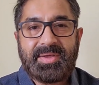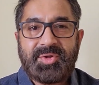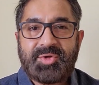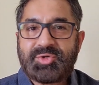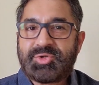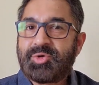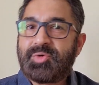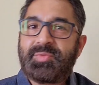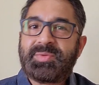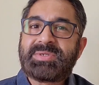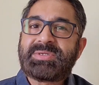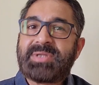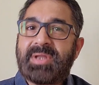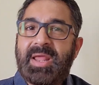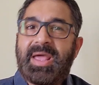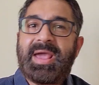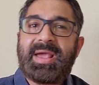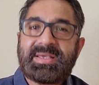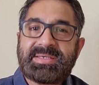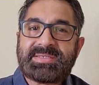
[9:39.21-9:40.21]
So Mr.
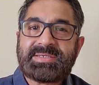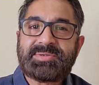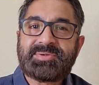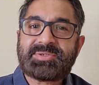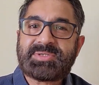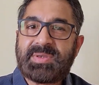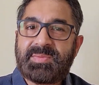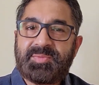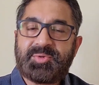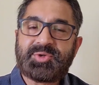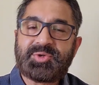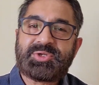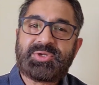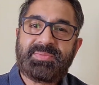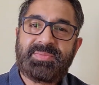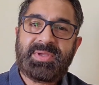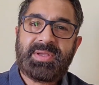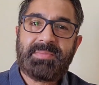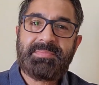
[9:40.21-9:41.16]
X was supposed to be a